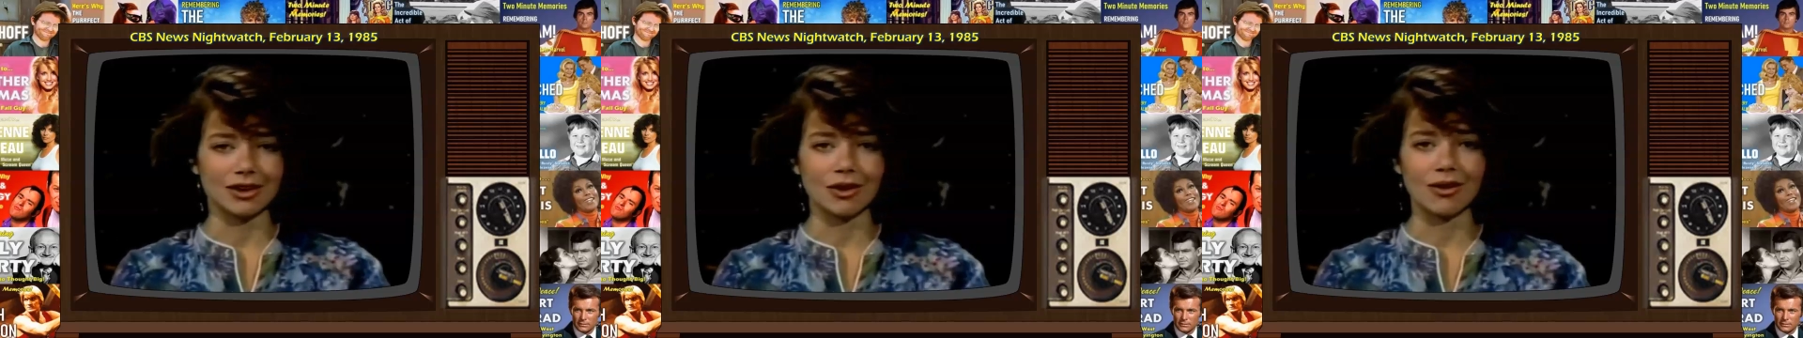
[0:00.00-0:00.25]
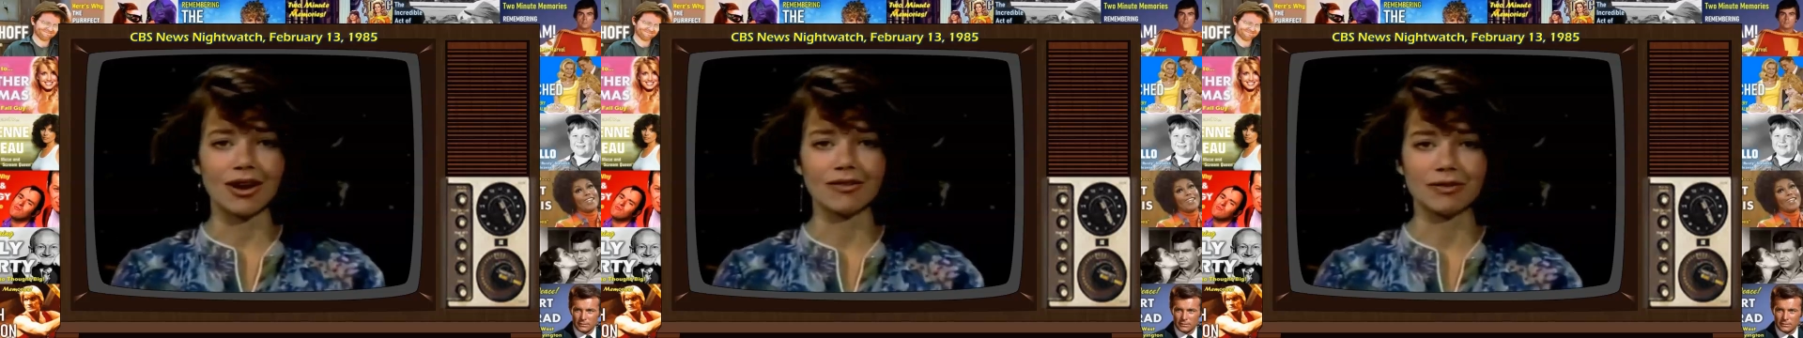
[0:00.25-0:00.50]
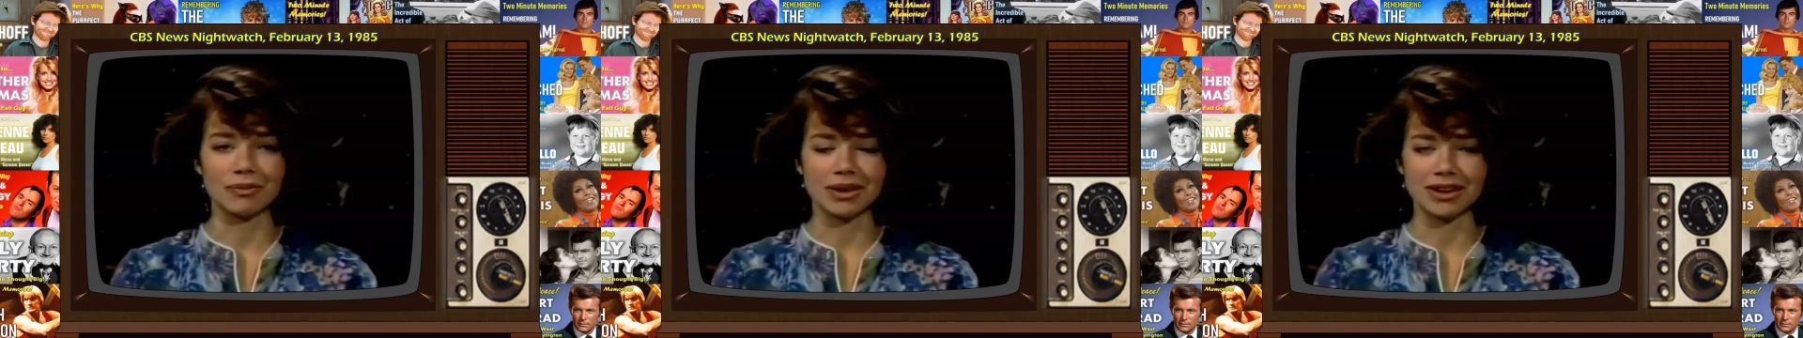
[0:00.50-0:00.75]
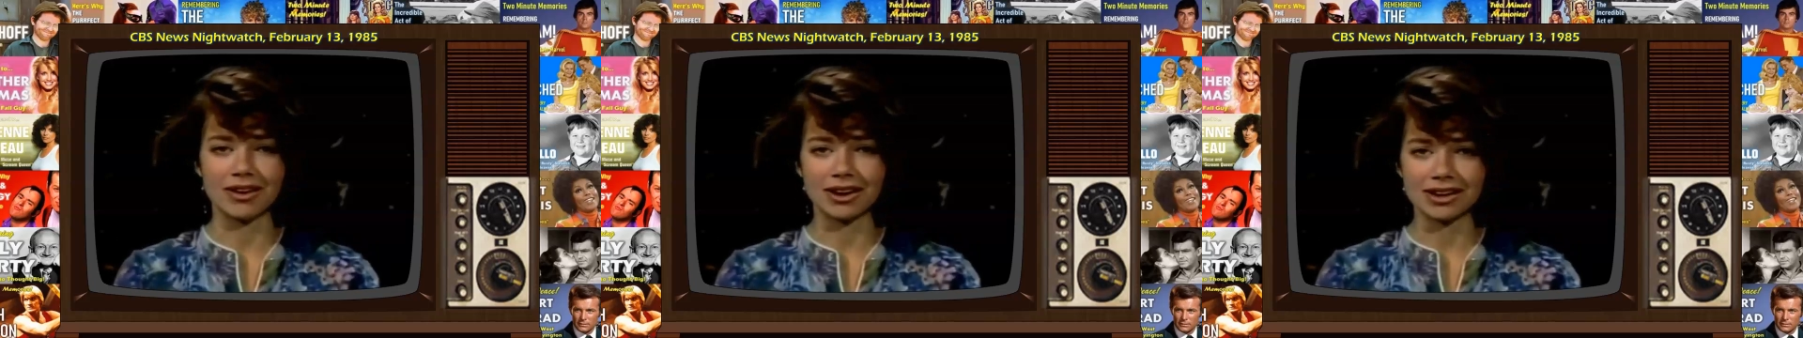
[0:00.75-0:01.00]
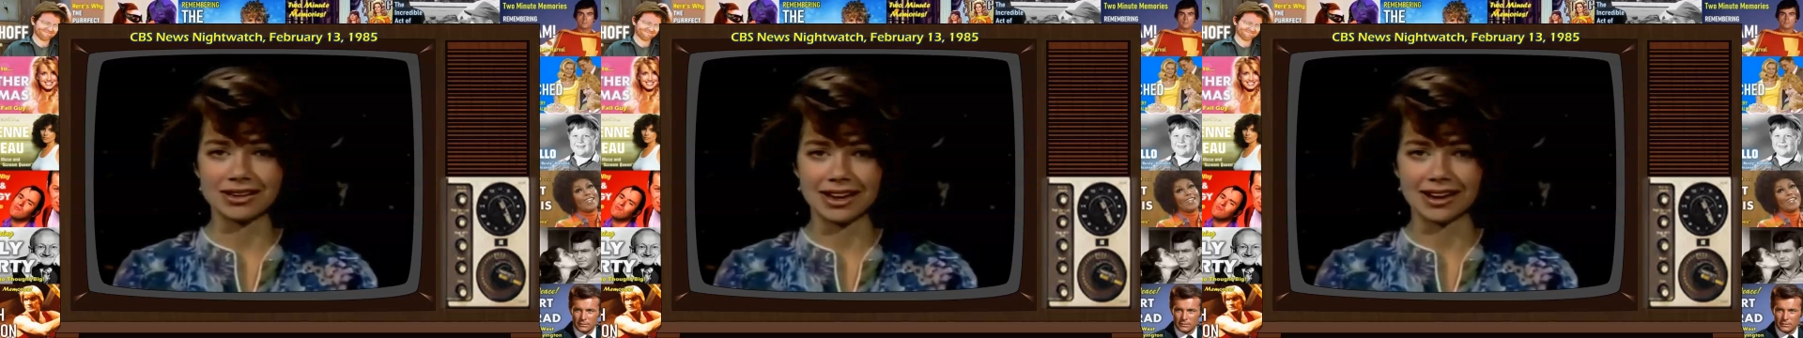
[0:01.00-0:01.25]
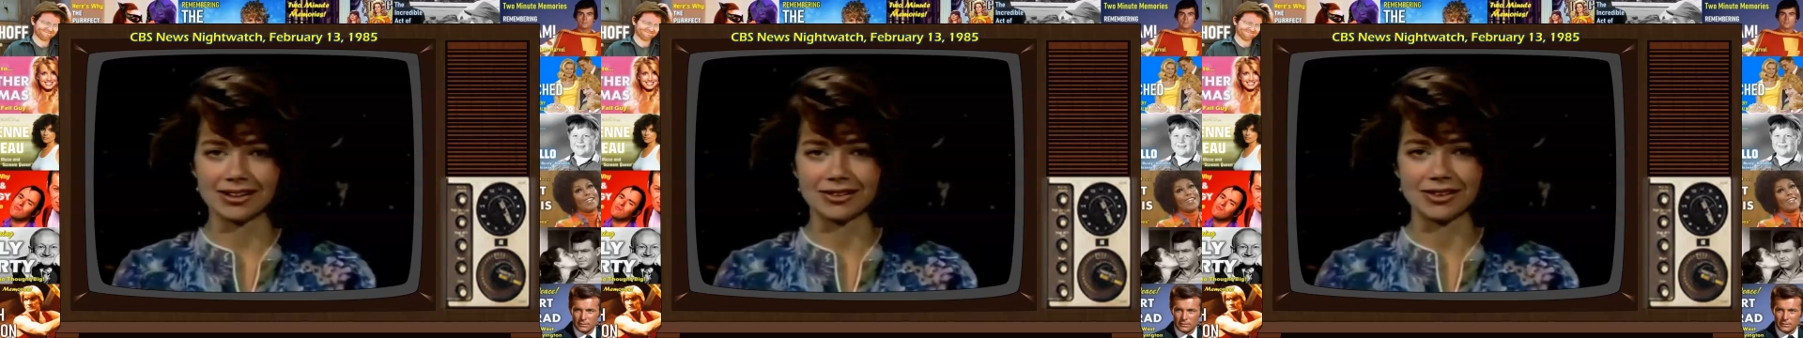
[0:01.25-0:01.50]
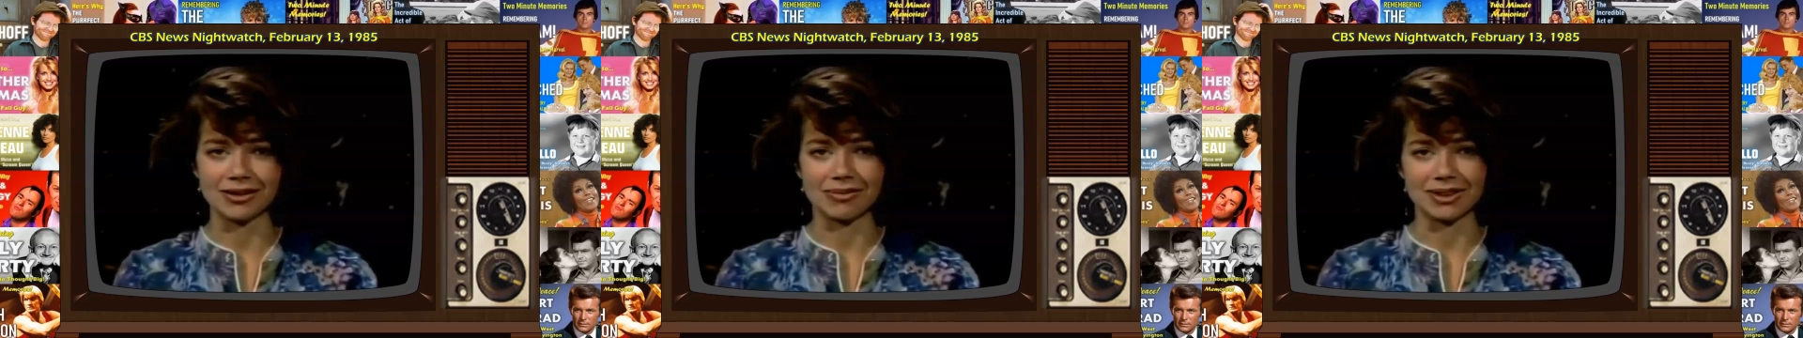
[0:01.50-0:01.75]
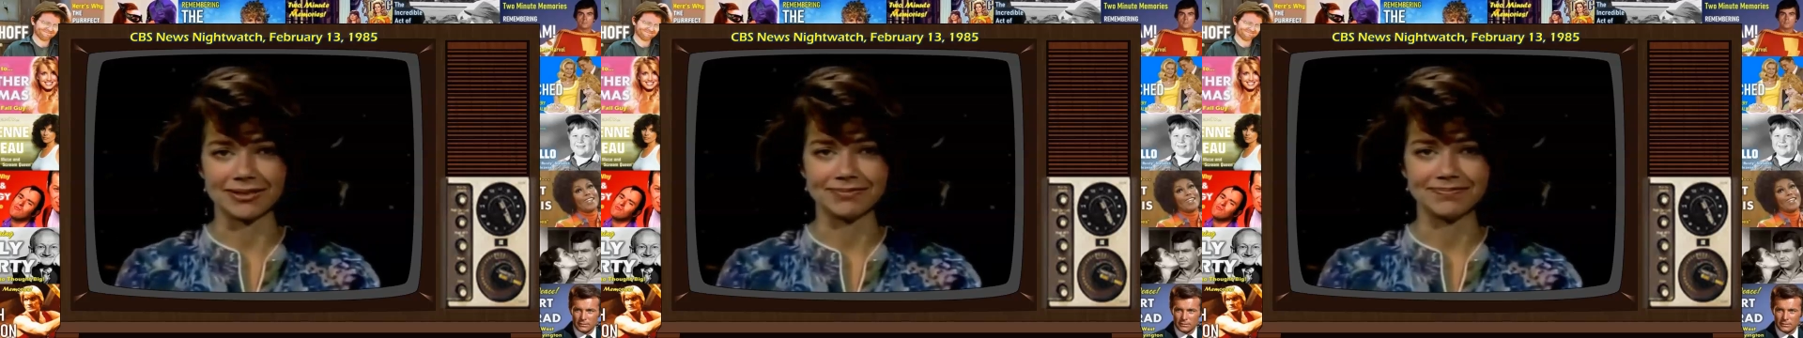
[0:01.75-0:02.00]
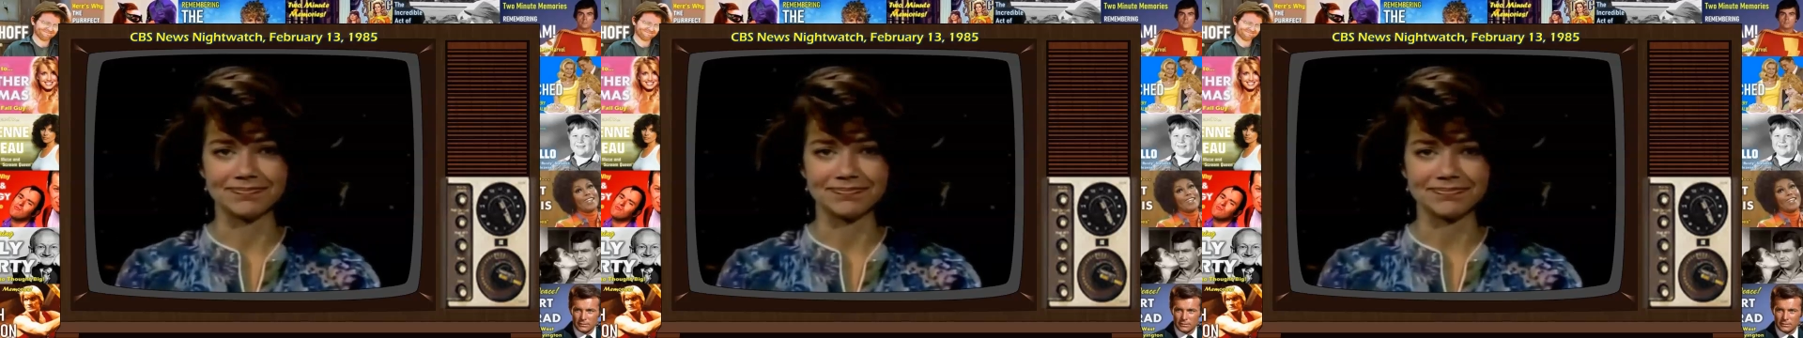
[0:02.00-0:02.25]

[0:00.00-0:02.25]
you go off and be an architect or but something. But that's